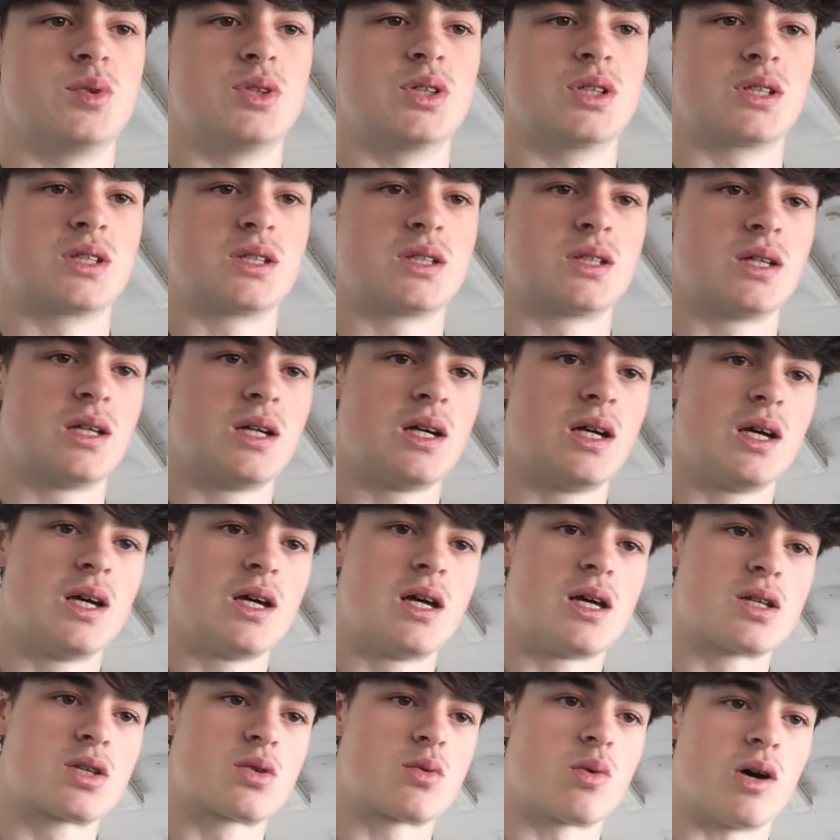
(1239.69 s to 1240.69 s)

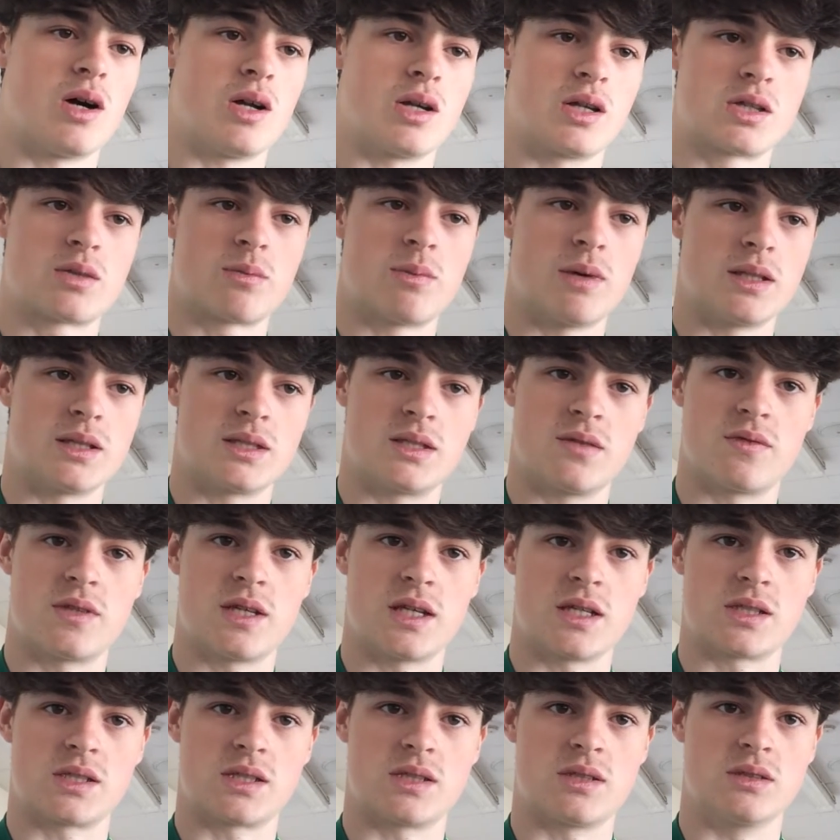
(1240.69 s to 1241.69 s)
It's quite an expensive
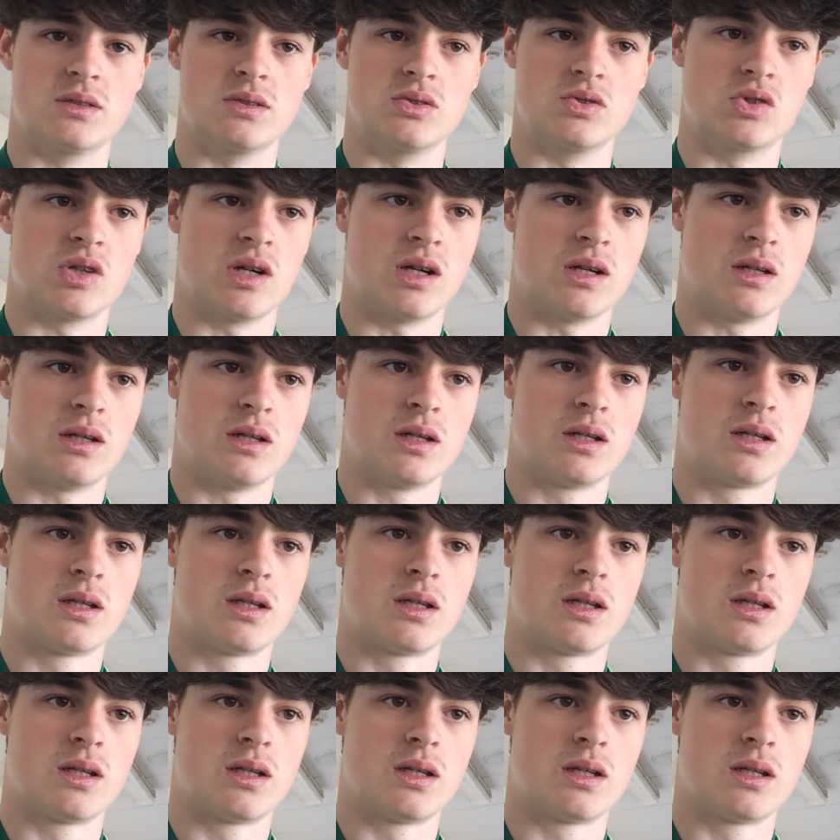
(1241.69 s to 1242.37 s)
test to run.